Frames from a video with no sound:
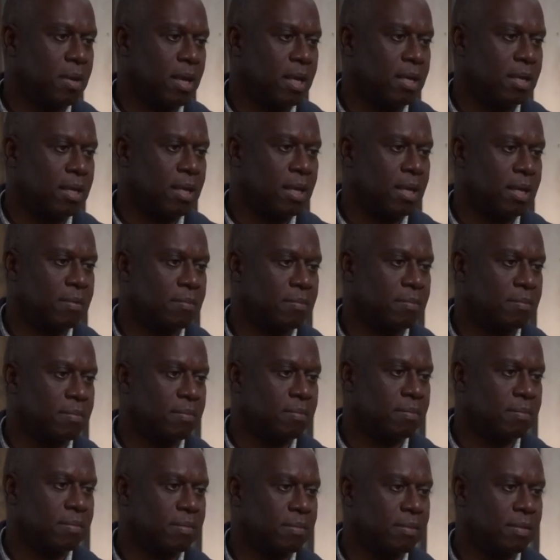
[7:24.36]
but
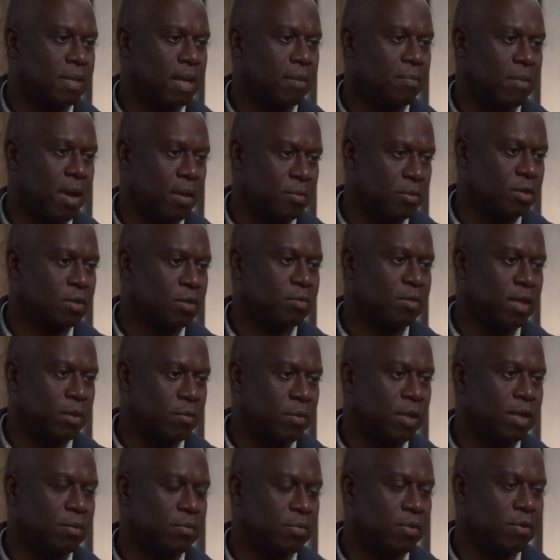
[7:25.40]
I promise you they will